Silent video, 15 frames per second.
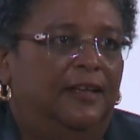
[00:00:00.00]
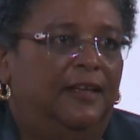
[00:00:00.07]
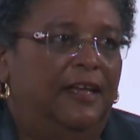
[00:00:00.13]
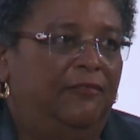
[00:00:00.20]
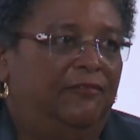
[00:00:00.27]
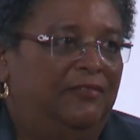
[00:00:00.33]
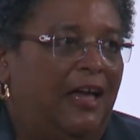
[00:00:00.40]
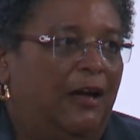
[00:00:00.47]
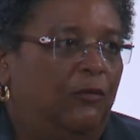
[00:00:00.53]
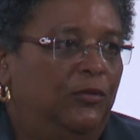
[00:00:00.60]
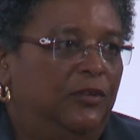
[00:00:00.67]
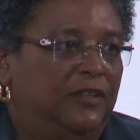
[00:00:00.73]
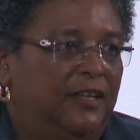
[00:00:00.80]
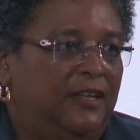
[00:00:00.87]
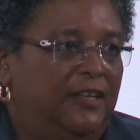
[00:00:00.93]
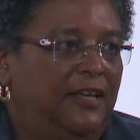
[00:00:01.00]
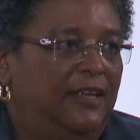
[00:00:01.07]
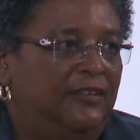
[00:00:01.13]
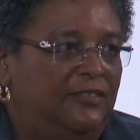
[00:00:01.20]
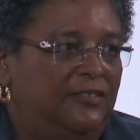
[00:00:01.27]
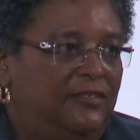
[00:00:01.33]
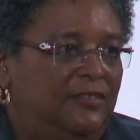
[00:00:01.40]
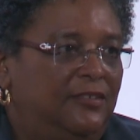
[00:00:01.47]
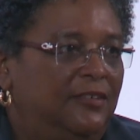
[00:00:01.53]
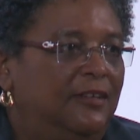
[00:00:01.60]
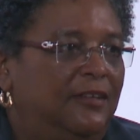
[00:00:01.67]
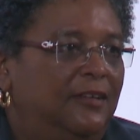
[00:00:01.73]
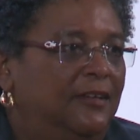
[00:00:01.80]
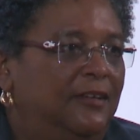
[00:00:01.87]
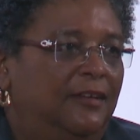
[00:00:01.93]
If that were the case,
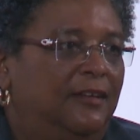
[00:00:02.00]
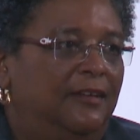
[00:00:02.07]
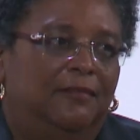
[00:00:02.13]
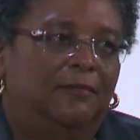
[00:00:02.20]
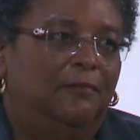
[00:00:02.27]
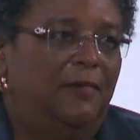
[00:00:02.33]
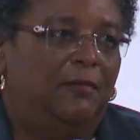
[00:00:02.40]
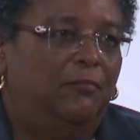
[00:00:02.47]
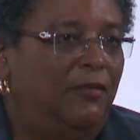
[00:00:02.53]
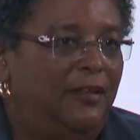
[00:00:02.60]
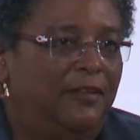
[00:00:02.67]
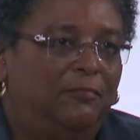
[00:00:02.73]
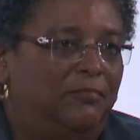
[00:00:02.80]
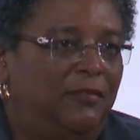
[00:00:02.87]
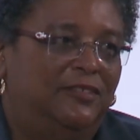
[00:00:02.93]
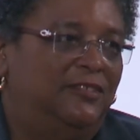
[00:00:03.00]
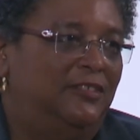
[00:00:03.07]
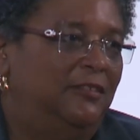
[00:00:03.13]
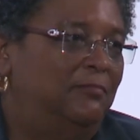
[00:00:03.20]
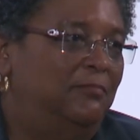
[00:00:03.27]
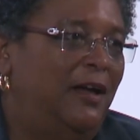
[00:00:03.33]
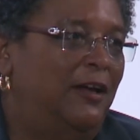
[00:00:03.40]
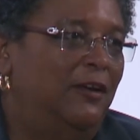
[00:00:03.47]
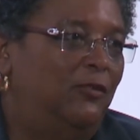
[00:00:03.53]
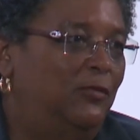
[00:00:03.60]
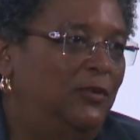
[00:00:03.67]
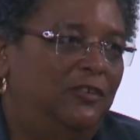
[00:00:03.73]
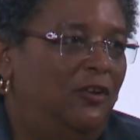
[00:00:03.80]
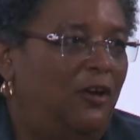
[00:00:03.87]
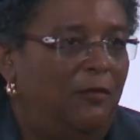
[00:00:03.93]
my brother President Bayo
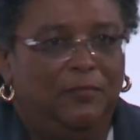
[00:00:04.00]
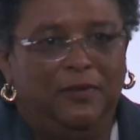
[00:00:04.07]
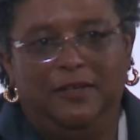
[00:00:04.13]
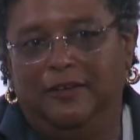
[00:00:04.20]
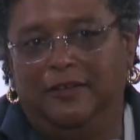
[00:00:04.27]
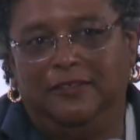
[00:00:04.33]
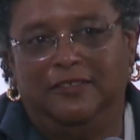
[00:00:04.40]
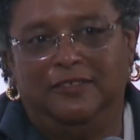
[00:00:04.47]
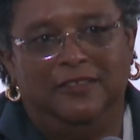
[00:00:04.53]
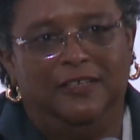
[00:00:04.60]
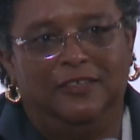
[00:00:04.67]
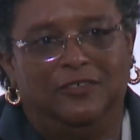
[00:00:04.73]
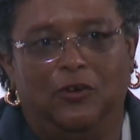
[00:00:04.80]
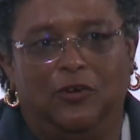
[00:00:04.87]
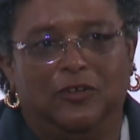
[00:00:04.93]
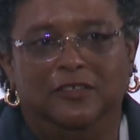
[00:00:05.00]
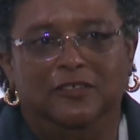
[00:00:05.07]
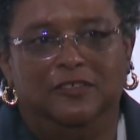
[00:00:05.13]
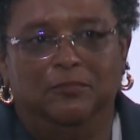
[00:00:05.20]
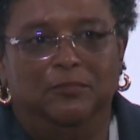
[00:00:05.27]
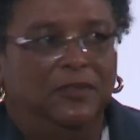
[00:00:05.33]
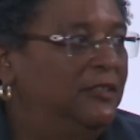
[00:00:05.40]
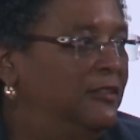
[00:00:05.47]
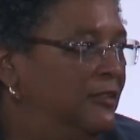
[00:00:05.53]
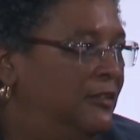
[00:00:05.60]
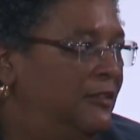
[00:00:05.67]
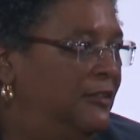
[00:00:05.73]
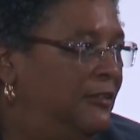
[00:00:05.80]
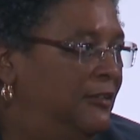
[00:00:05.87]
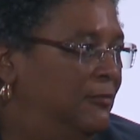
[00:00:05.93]
would not be here today talking to me,
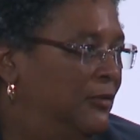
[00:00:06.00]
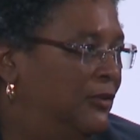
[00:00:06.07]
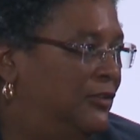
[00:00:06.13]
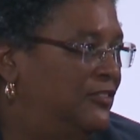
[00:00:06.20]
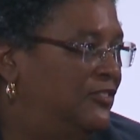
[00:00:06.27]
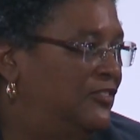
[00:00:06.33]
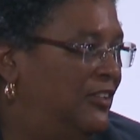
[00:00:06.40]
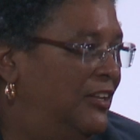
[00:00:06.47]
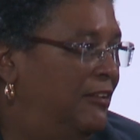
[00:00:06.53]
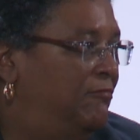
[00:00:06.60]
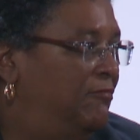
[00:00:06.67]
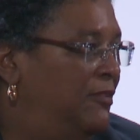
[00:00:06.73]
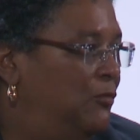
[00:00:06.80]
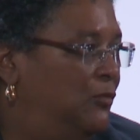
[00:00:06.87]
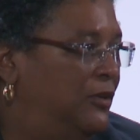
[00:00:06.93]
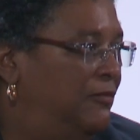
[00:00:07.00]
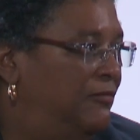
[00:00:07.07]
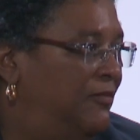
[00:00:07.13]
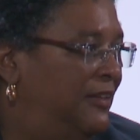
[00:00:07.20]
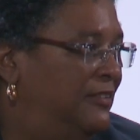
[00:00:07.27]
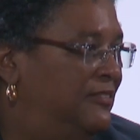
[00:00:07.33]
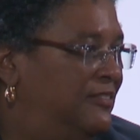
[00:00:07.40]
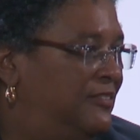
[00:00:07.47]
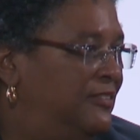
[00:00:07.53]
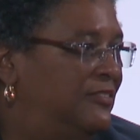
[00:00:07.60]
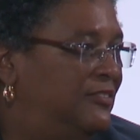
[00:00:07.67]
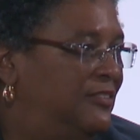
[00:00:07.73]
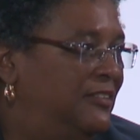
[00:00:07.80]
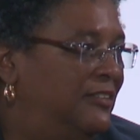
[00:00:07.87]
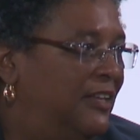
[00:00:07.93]
because slavery would have
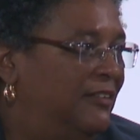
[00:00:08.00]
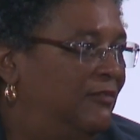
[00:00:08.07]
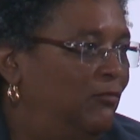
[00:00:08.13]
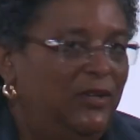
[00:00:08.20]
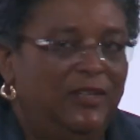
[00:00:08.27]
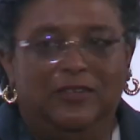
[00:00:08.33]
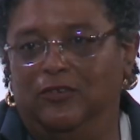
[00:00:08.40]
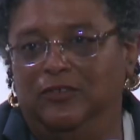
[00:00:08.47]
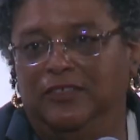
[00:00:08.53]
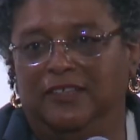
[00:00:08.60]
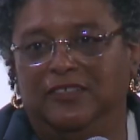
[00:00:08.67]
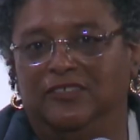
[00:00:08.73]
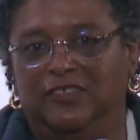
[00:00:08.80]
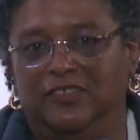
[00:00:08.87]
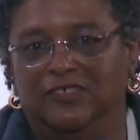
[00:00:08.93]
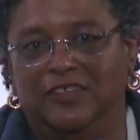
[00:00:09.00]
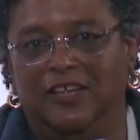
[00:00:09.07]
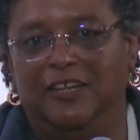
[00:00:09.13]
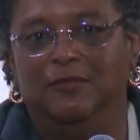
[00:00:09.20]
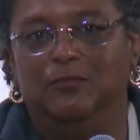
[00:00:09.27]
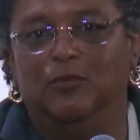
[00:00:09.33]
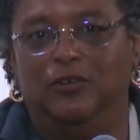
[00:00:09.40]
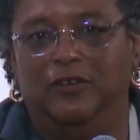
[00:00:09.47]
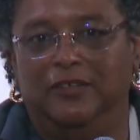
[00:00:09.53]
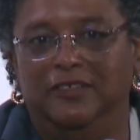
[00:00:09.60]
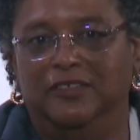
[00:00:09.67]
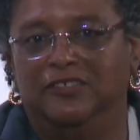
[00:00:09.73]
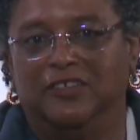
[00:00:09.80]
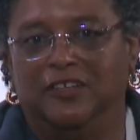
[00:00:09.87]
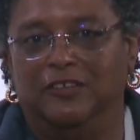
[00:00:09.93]
insisted that we don't exist anymore in
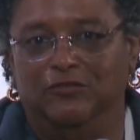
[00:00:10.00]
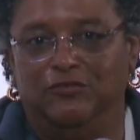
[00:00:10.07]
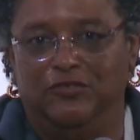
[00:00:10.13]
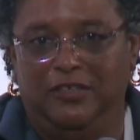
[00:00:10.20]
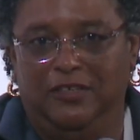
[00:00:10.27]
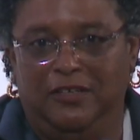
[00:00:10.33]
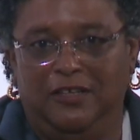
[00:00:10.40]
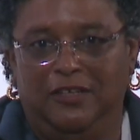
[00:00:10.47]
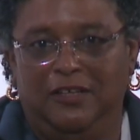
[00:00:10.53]
this country.